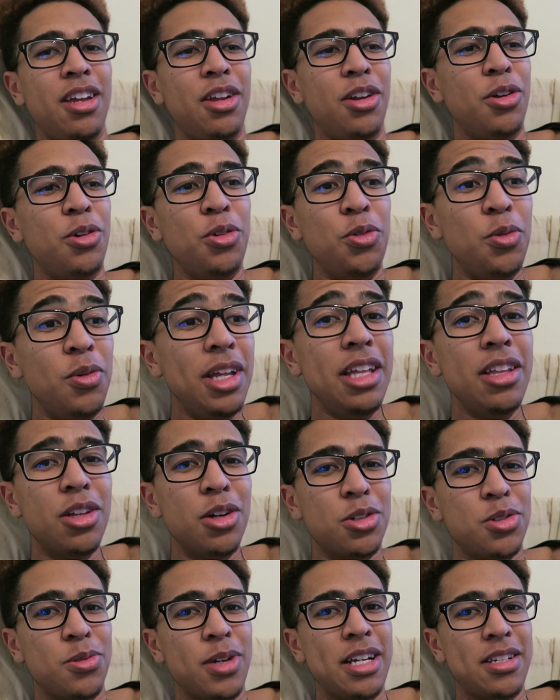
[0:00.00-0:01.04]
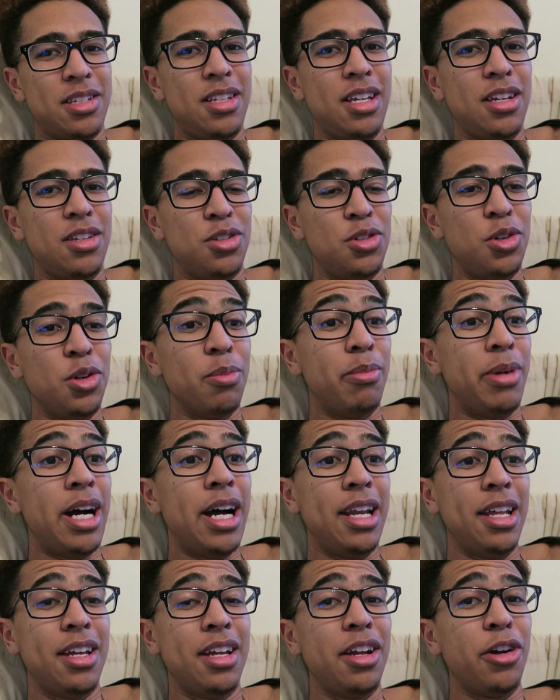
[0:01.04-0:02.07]
You know, you need those rest days so your
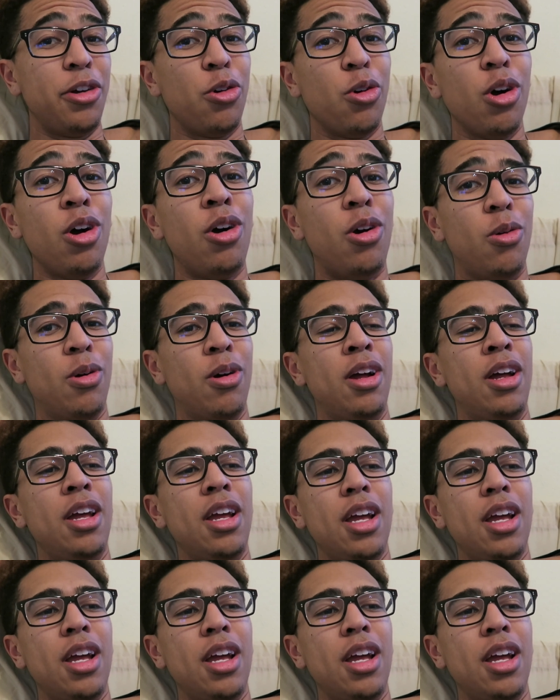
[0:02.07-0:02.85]
body can grow.